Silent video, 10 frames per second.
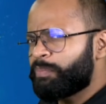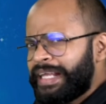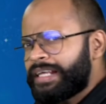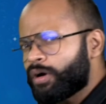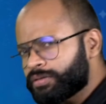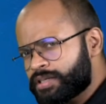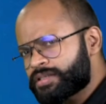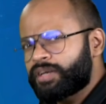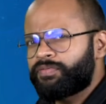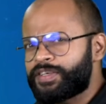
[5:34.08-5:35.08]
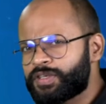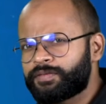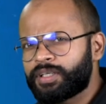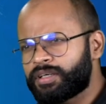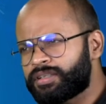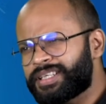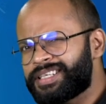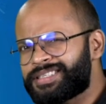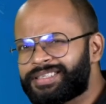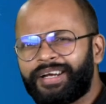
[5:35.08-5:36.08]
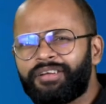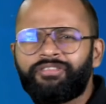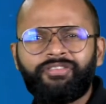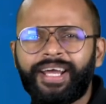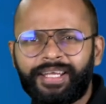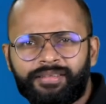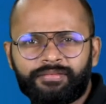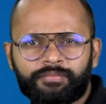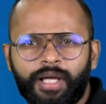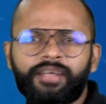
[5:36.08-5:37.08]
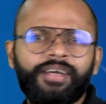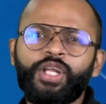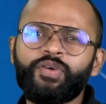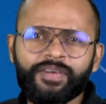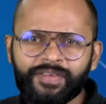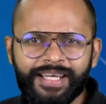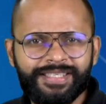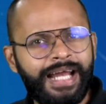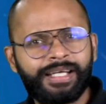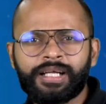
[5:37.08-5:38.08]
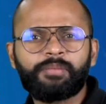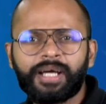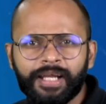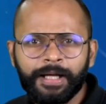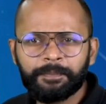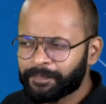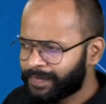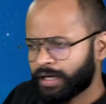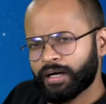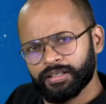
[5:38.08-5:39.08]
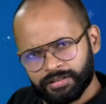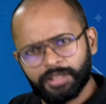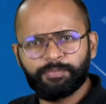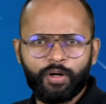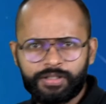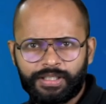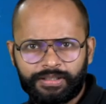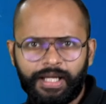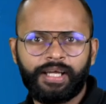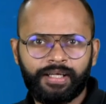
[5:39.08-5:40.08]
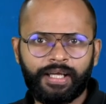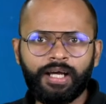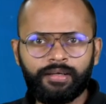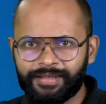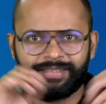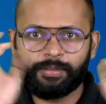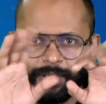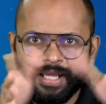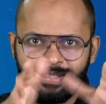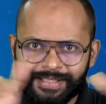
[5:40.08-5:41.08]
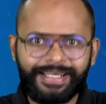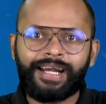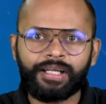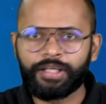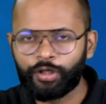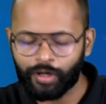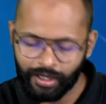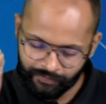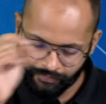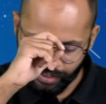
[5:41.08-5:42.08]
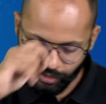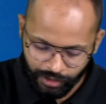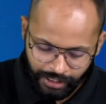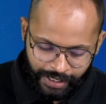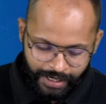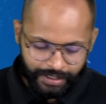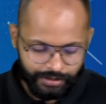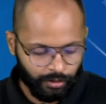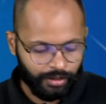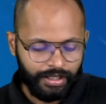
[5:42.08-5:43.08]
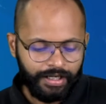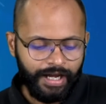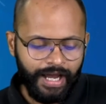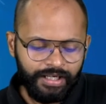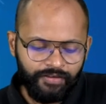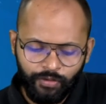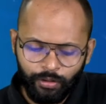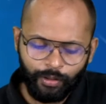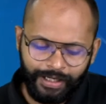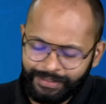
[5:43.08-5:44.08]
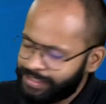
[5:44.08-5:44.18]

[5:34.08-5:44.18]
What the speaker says: being on the surface of the earth, it's kind of fine. Bhai, radio wave kya hai? Scatter kam karega, earth tak pahunch sakta hai, hai na? Raste mein aise scatter nahi hoga. Very good. So, and if you look at